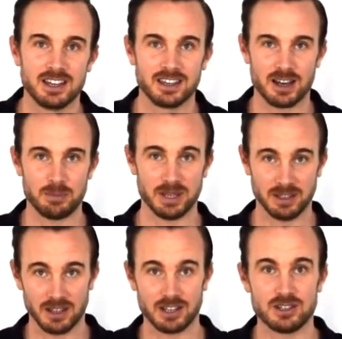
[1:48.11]
cupping
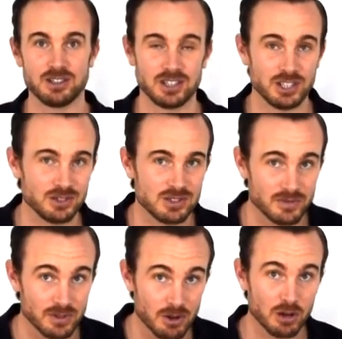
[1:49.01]
and the use of
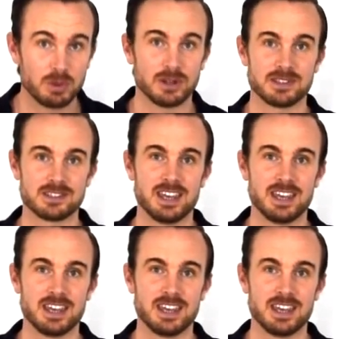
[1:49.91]
the RockPods.